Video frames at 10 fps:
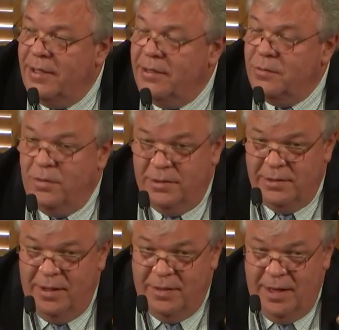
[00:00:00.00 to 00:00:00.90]
I just want to
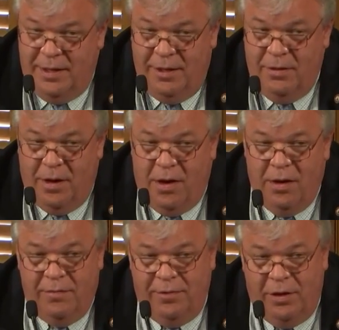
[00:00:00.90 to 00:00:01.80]
say thank you to
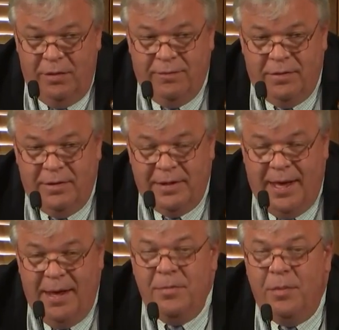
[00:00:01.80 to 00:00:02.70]
all of you for the
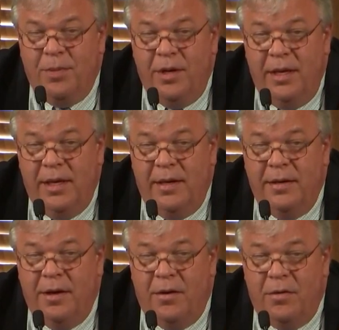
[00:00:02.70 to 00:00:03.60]
time you put
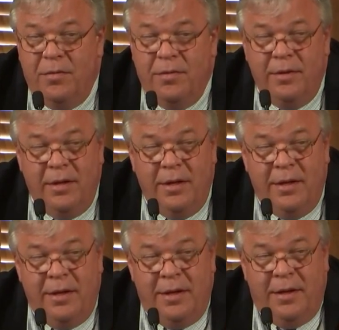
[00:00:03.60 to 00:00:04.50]
in on
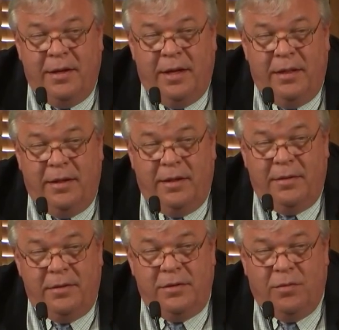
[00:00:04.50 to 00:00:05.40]

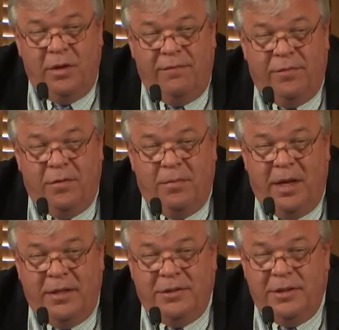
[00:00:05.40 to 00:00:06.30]
the 24
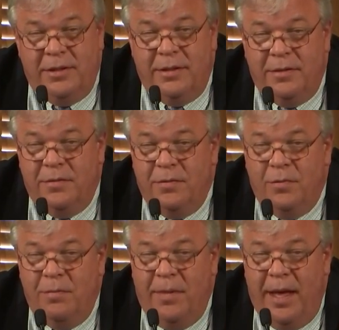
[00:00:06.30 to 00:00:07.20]
budget.
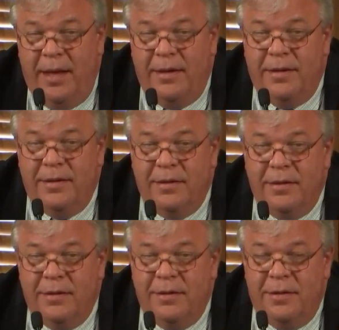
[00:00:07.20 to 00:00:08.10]
We met
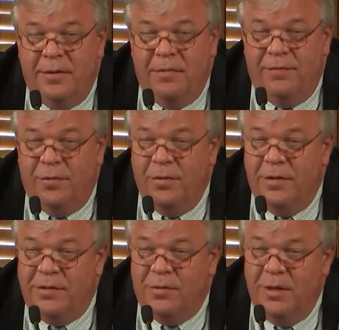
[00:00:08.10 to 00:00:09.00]
before
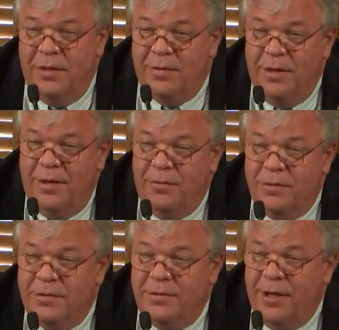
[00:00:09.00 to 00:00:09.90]
the 23
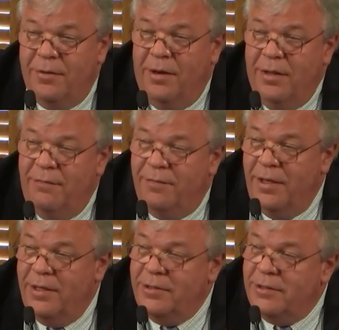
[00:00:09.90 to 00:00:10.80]
was totally
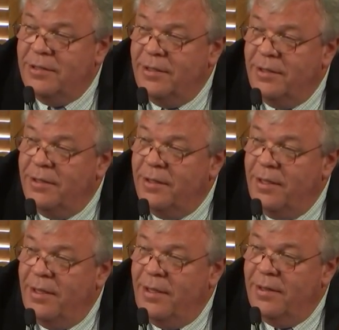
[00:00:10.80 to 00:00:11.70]
finished, and
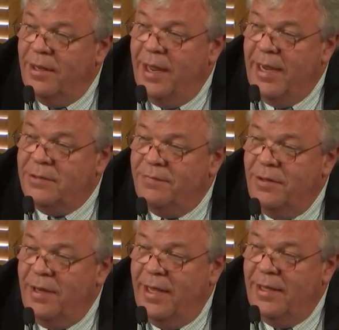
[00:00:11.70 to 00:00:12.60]
the last
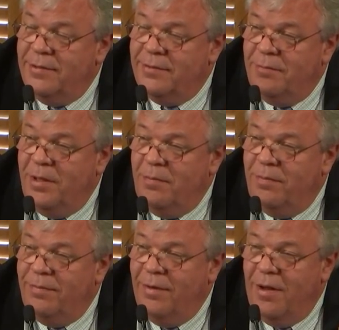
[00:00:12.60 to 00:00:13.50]
few days have
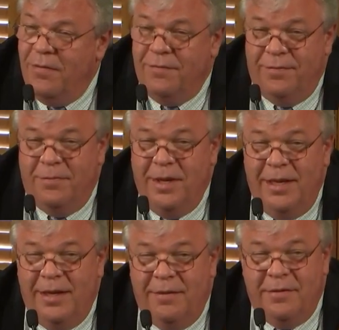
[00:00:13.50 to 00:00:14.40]
been long for
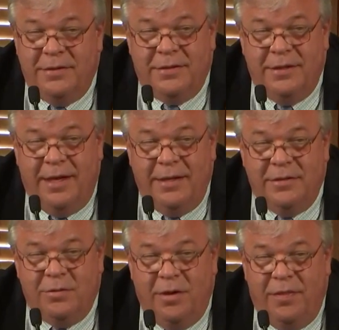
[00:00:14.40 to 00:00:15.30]
many of us, and I
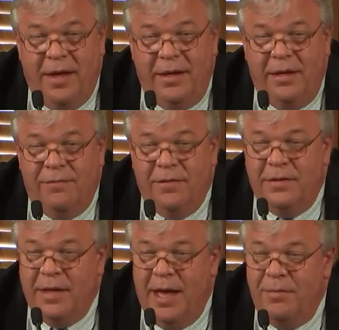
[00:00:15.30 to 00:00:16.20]
just want to thank you for
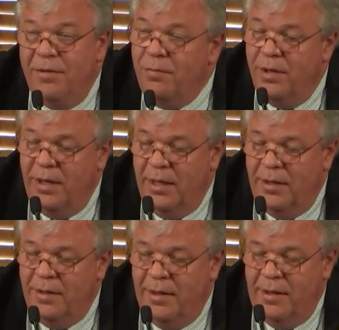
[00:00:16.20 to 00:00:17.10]
the time you put
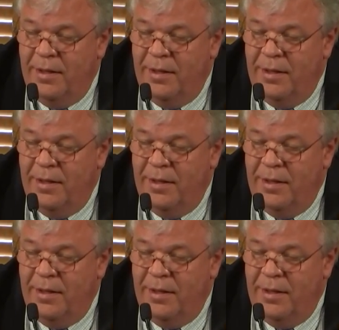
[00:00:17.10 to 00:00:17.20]
in.